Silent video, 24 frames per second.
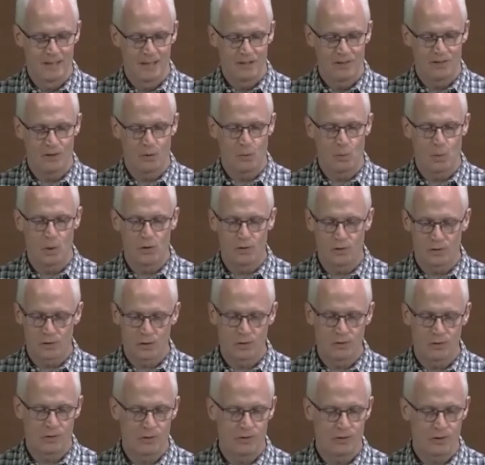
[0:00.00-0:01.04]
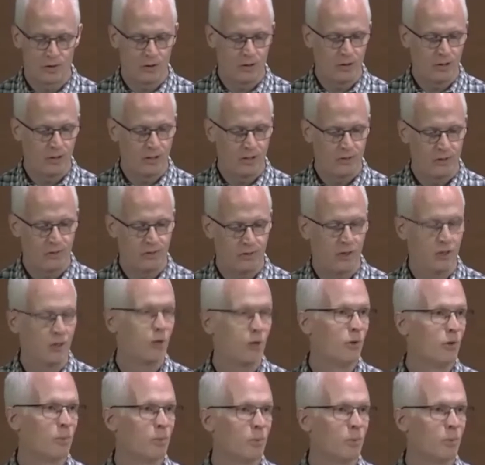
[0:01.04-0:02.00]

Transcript: She researched the journalists, she knew the